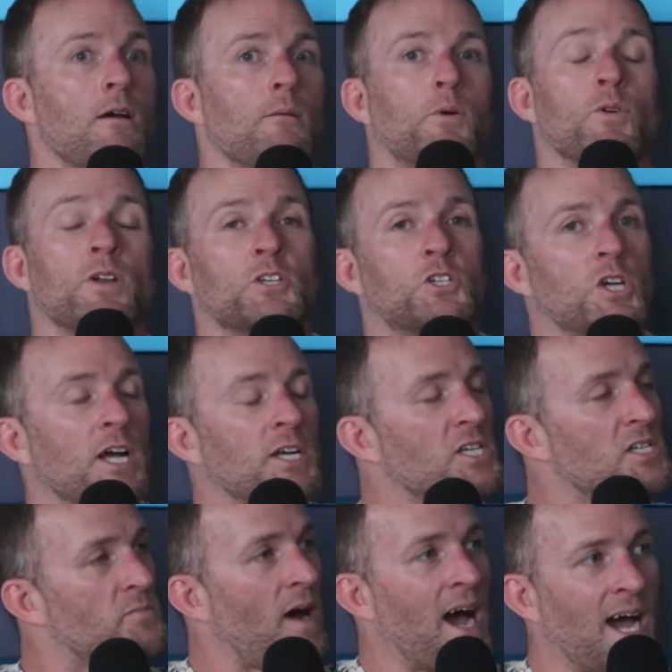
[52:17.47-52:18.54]
But when a judge is
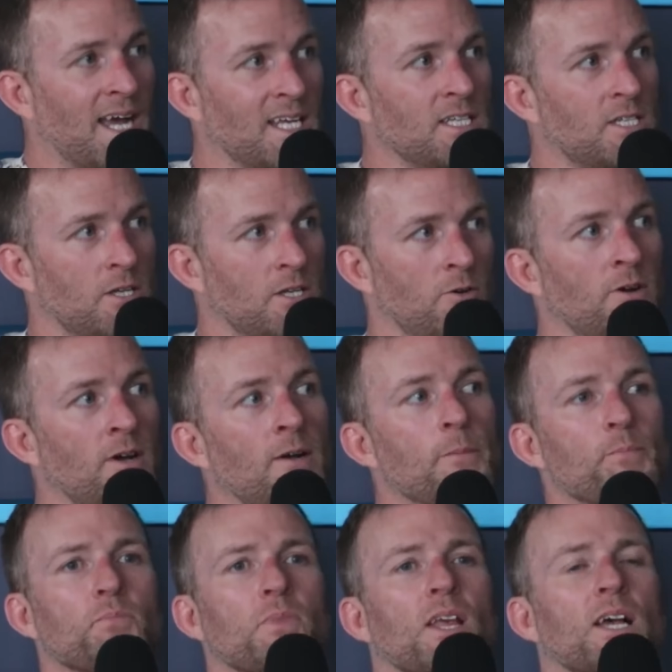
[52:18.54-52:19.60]
behind you,
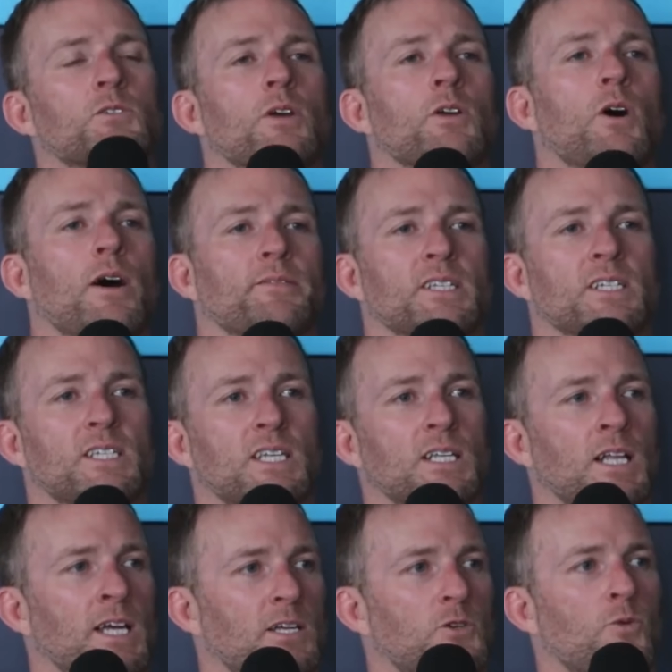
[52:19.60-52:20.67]
that's why you often see
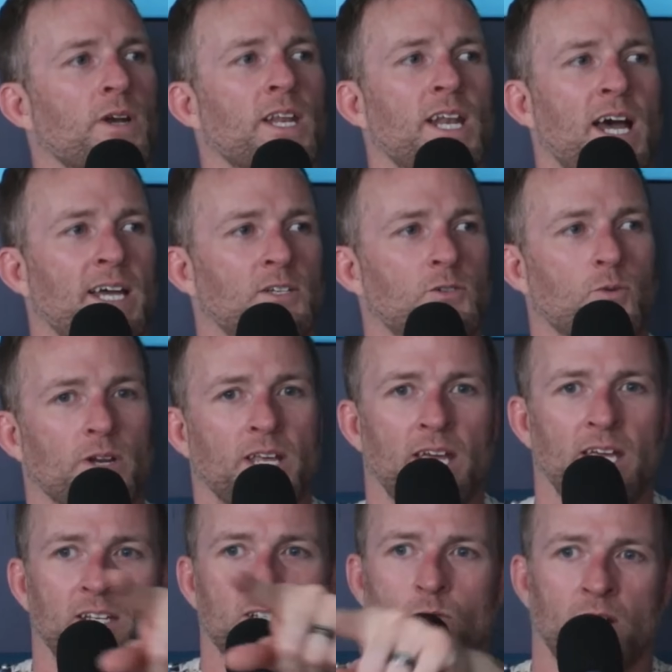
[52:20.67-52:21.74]
like
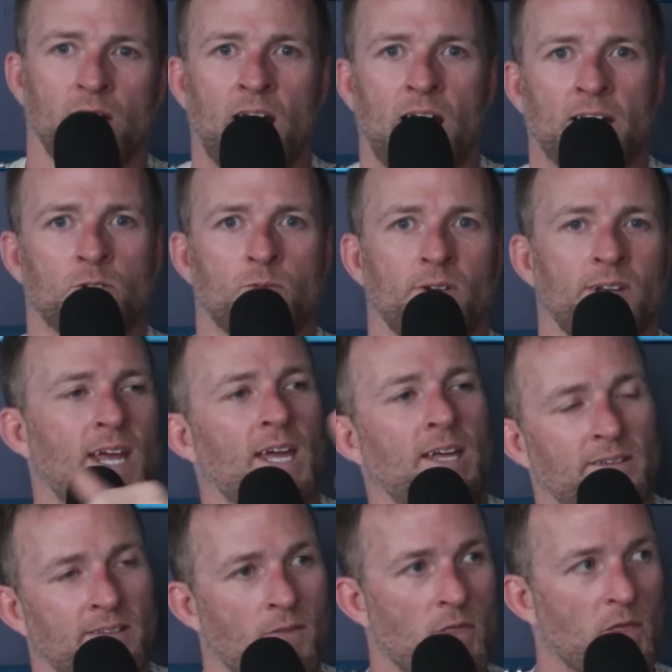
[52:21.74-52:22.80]
29-28, 29-28, and
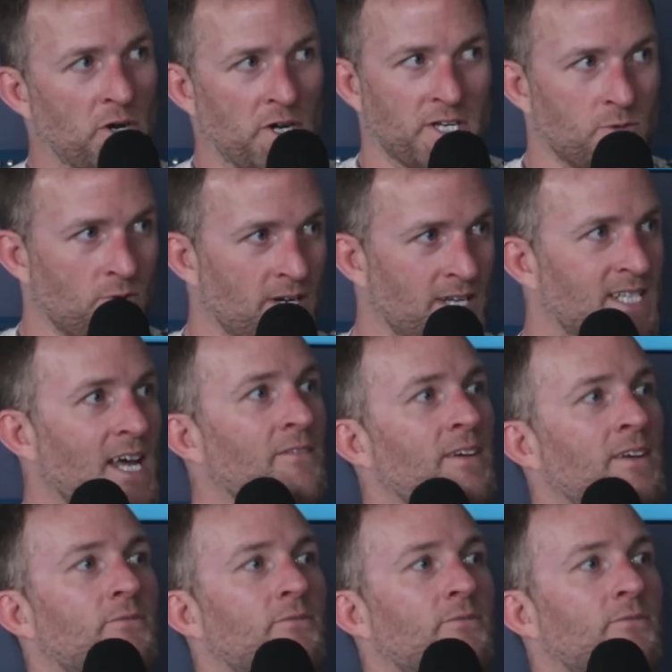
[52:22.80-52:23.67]
then 30-27